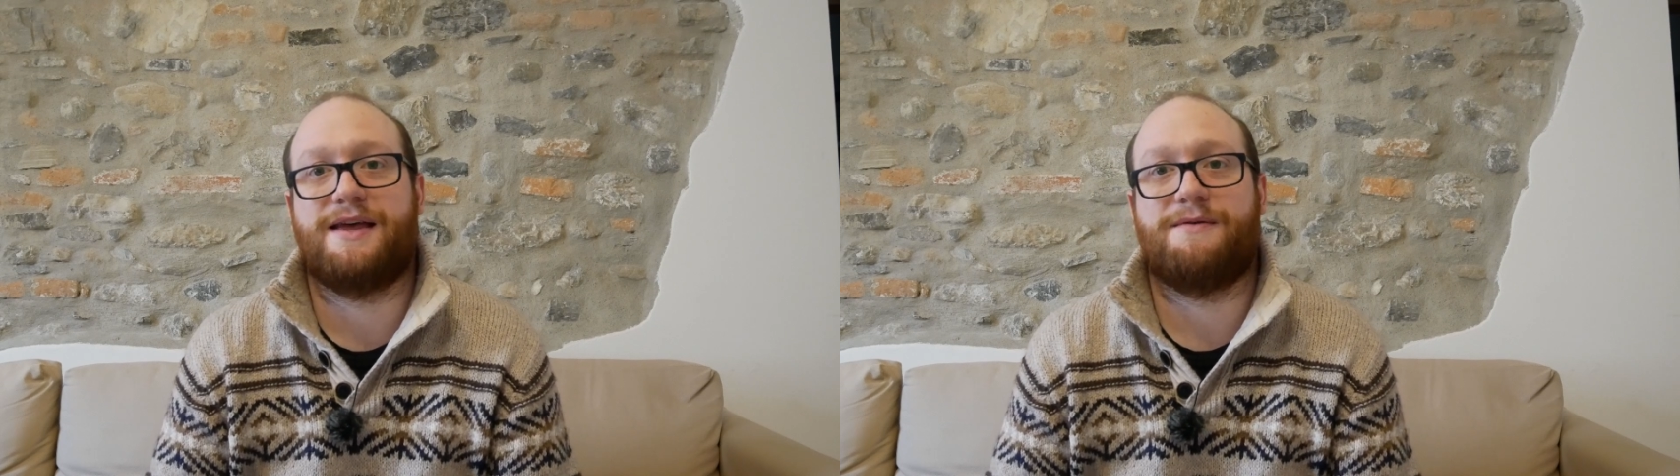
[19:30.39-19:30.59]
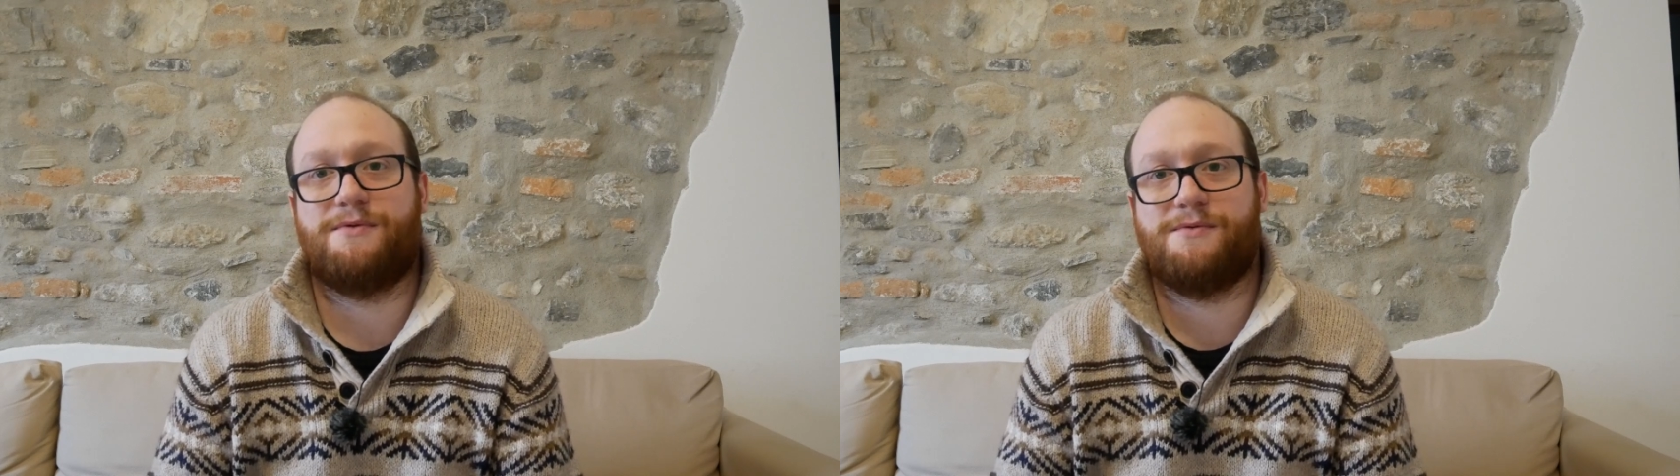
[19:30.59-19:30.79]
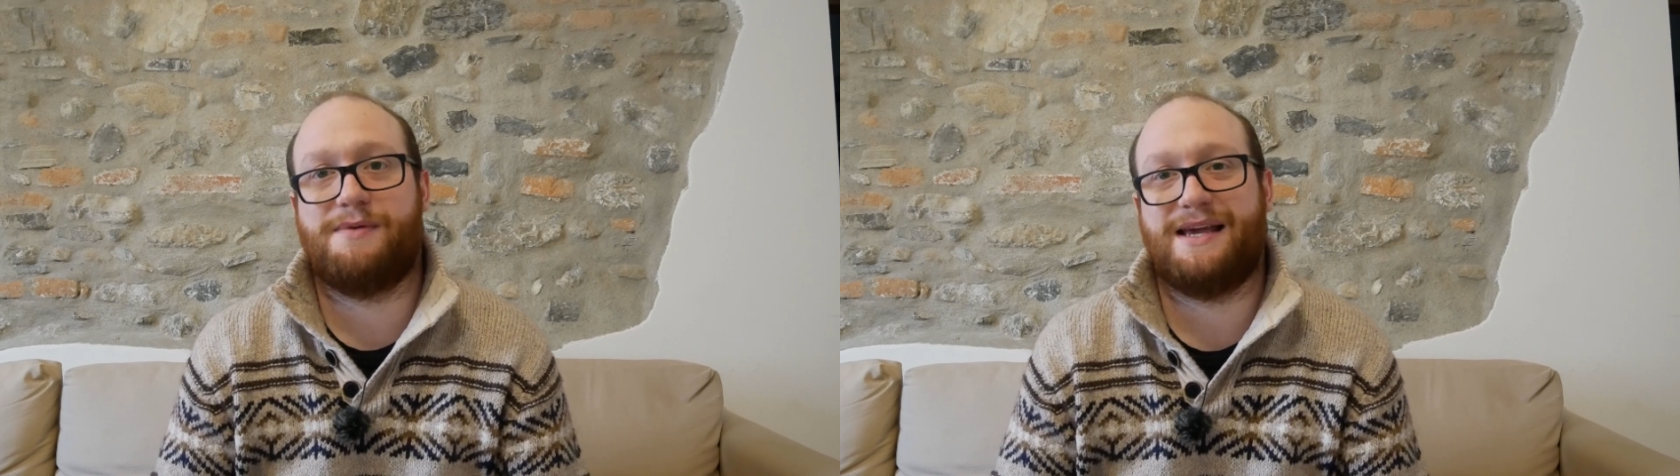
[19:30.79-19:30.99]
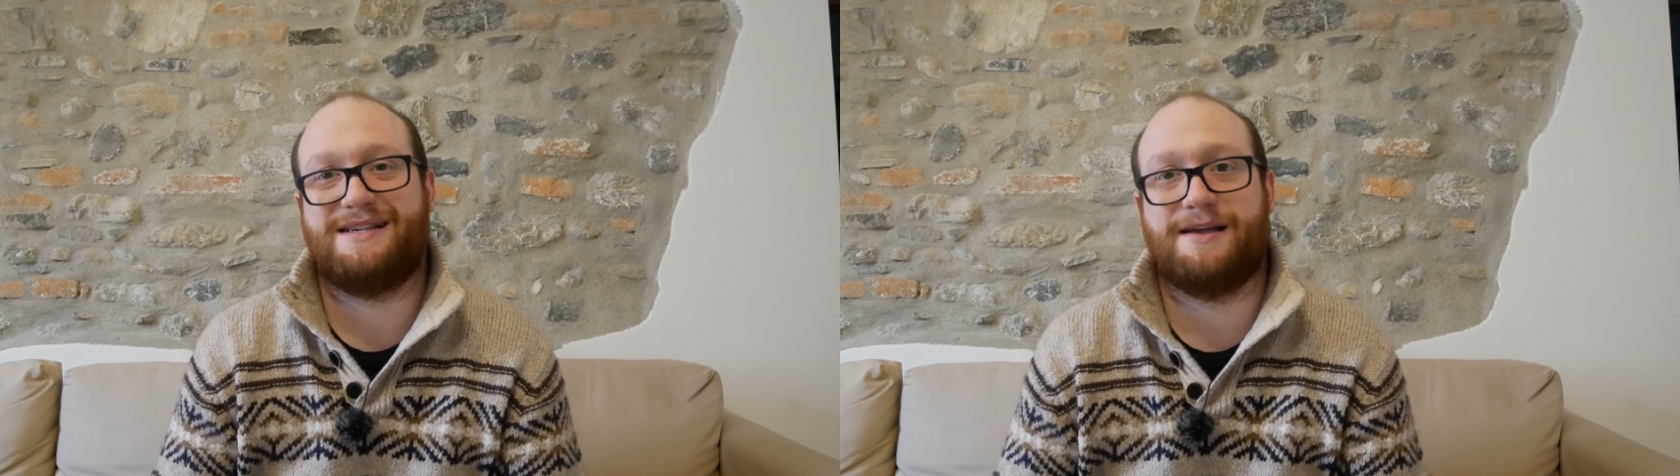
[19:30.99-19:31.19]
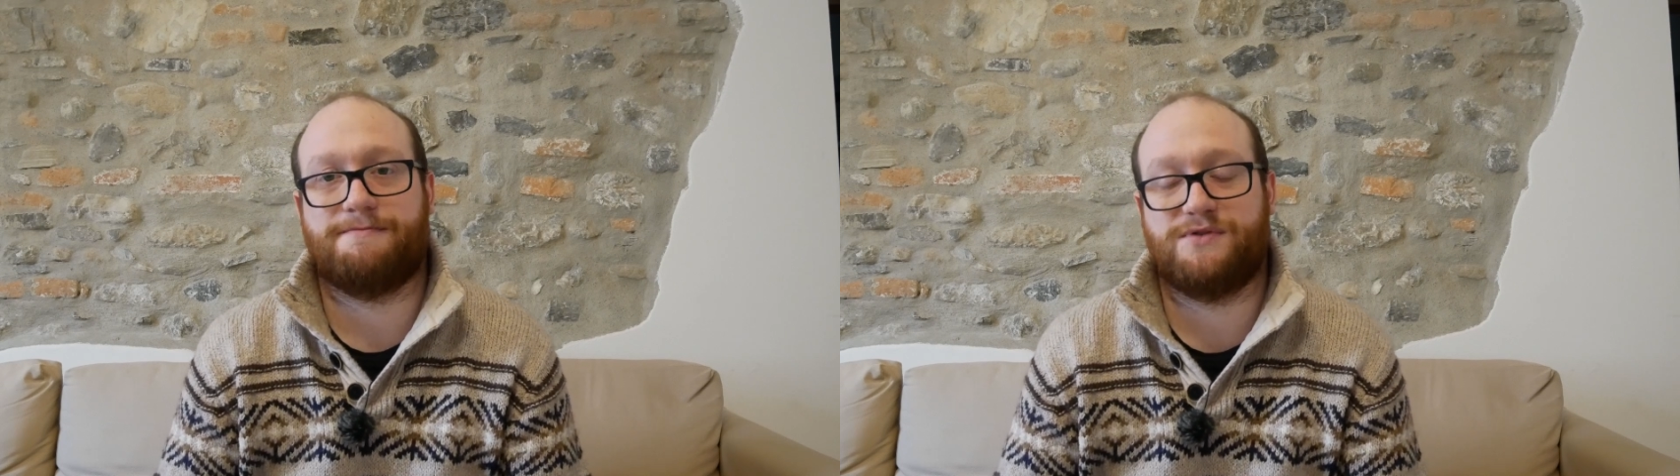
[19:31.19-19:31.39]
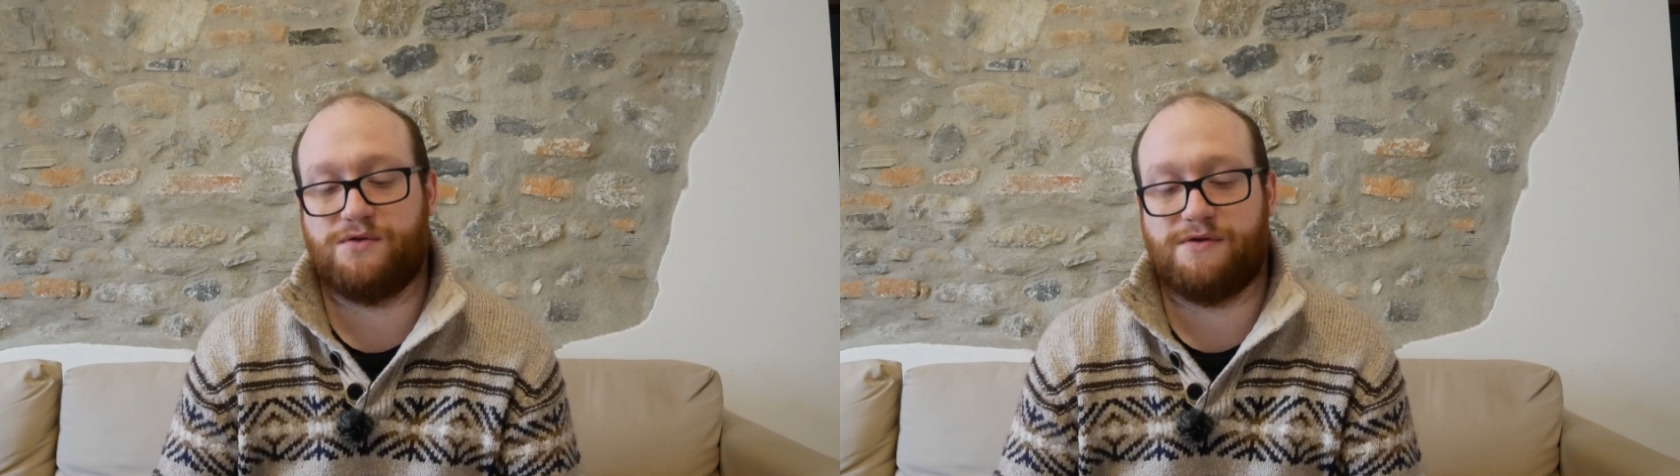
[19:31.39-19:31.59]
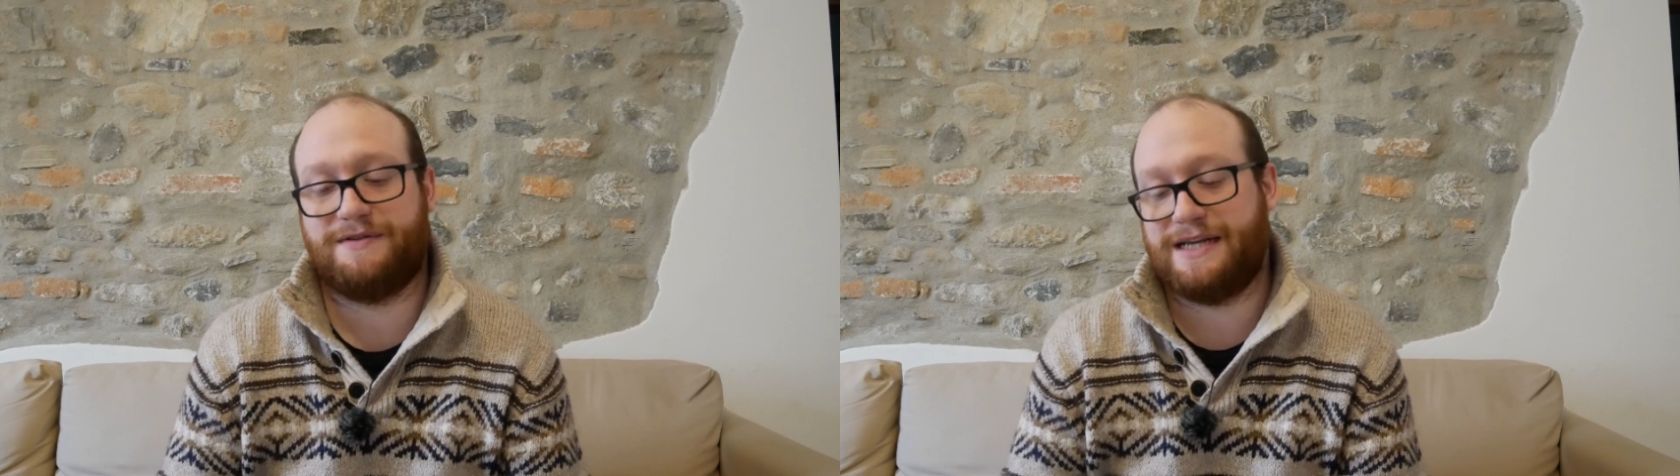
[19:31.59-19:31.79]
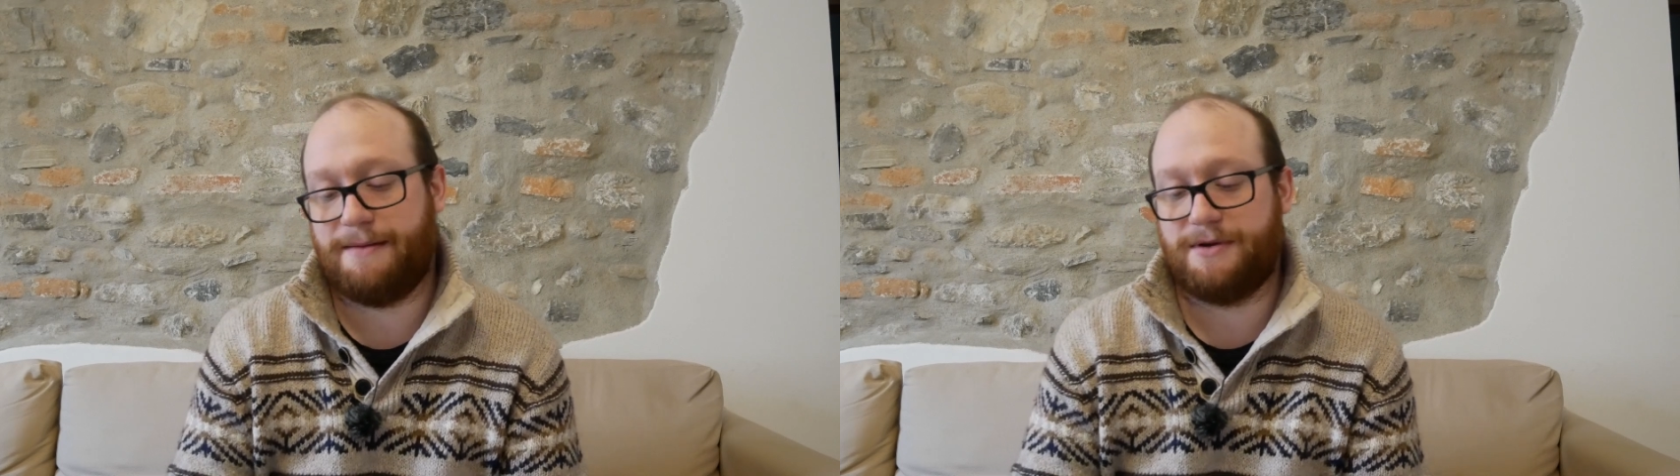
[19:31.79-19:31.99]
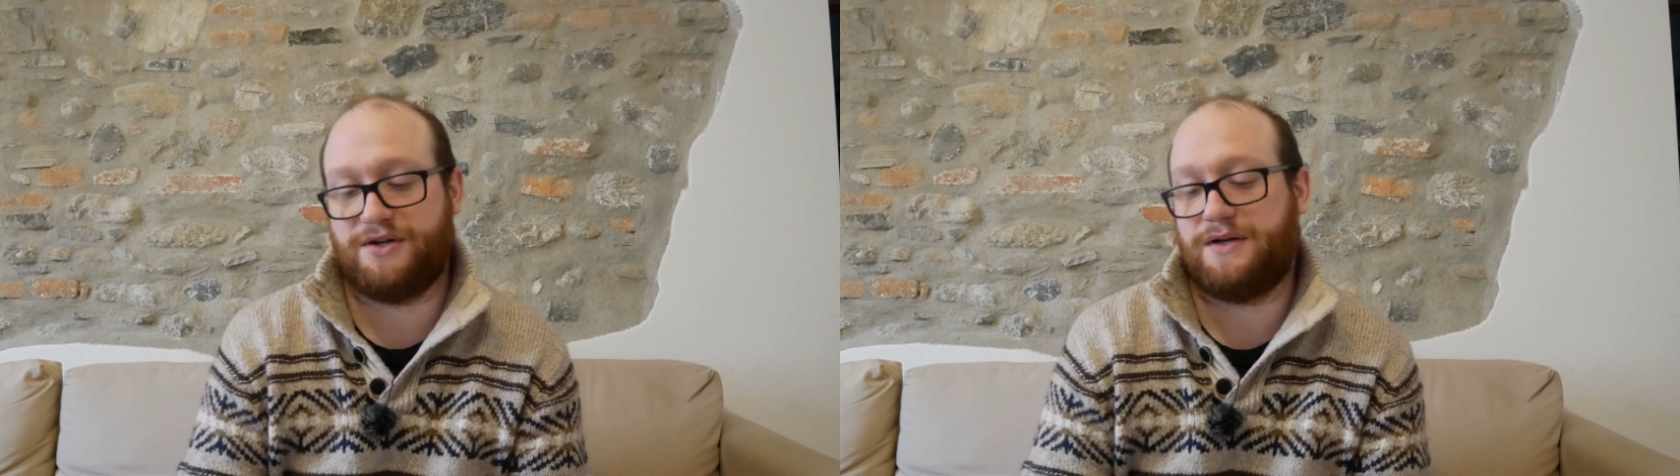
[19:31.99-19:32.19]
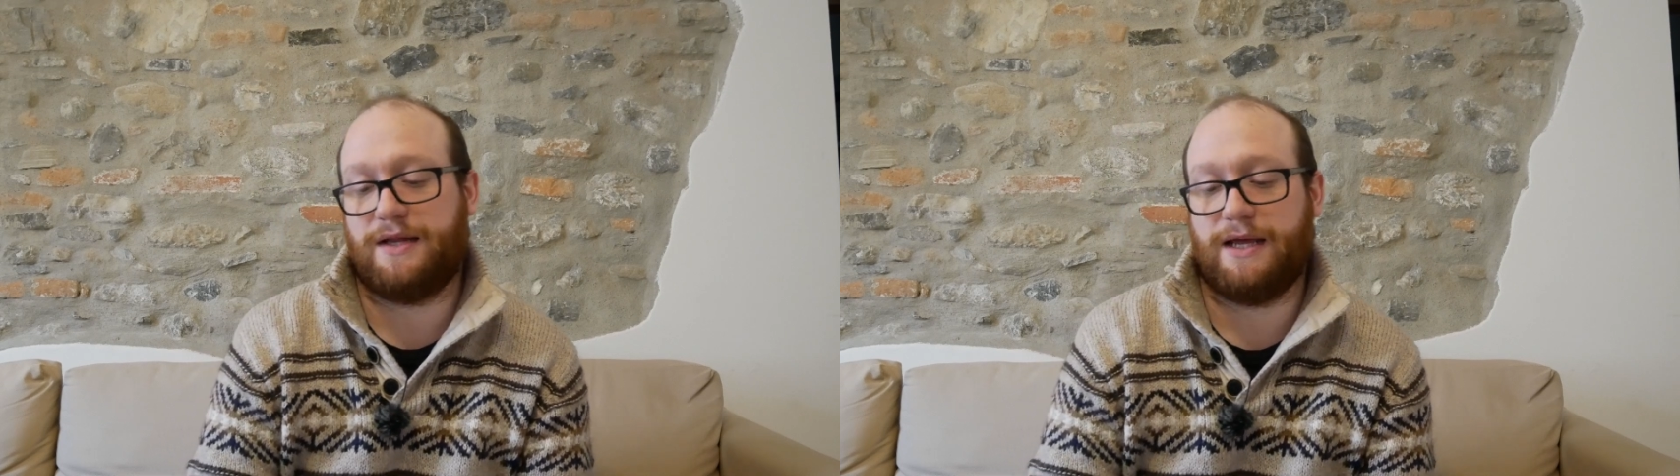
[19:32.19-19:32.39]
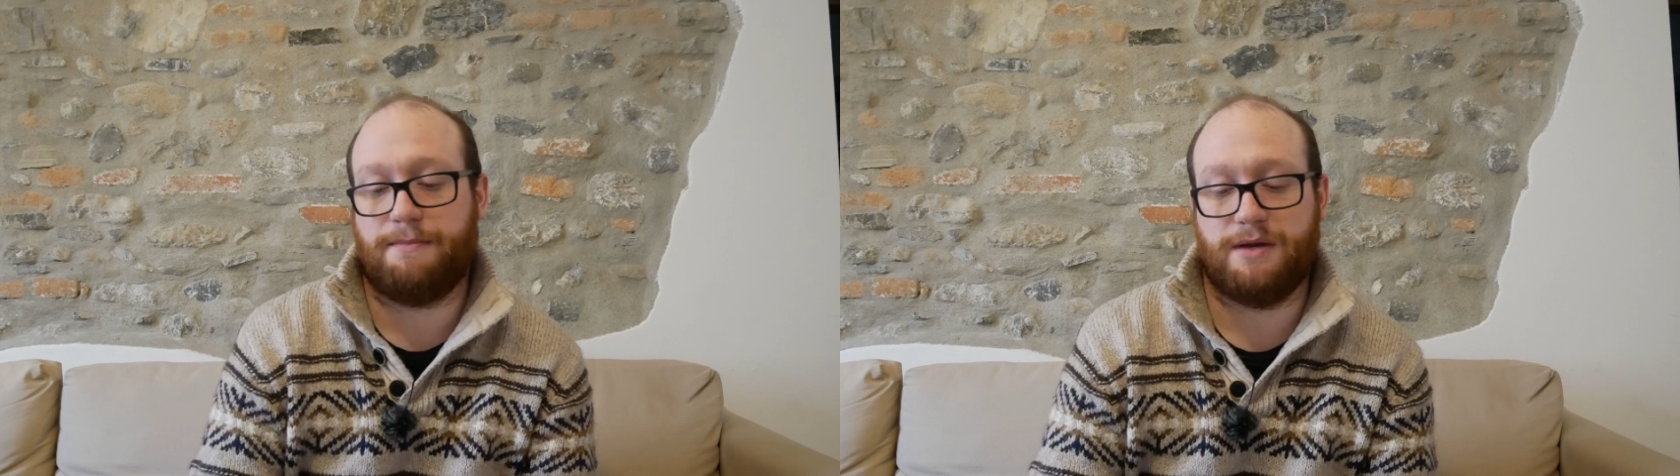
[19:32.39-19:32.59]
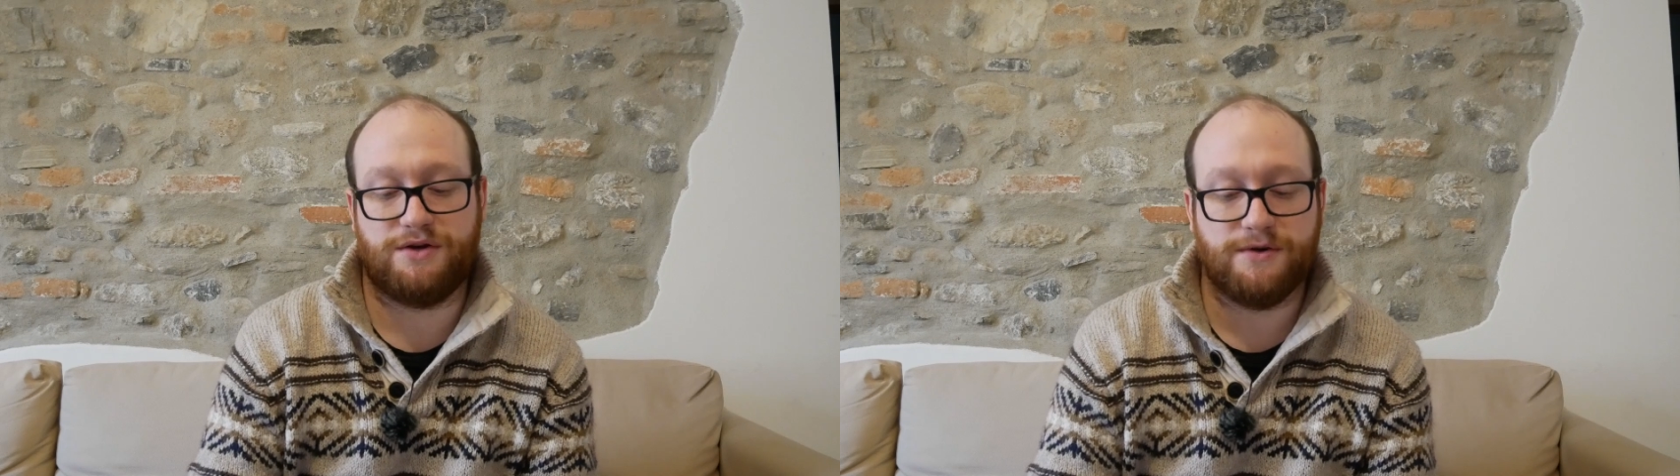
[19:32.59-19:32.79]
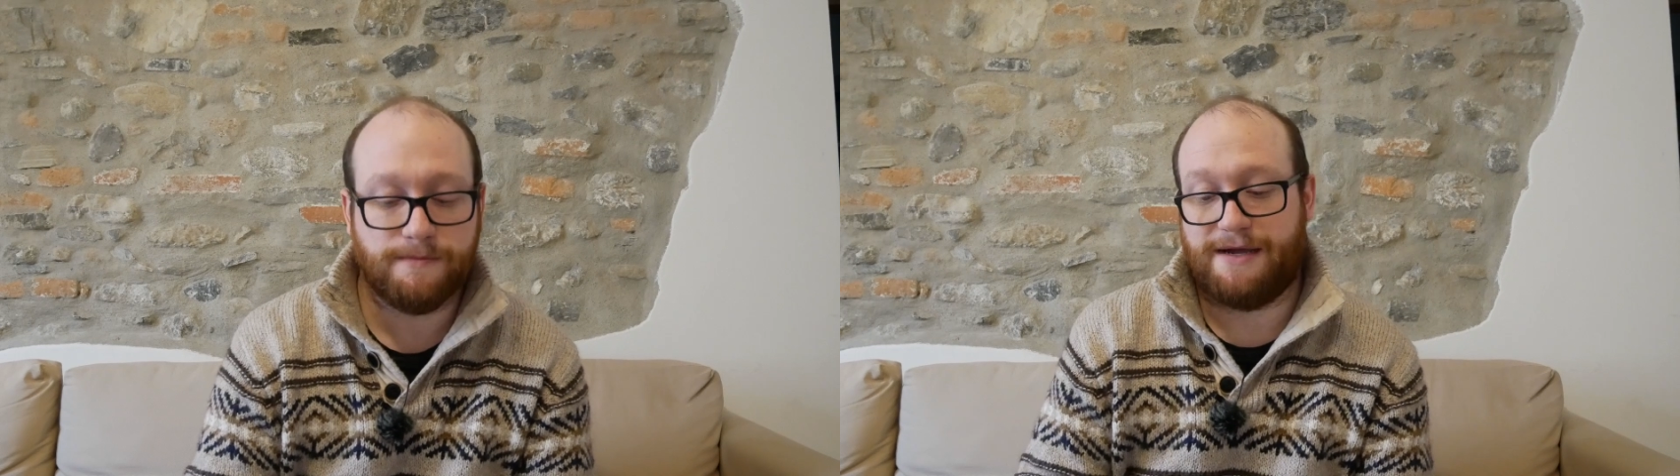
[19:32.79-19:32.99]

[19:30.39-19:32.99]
there will be some sort of damage to the image.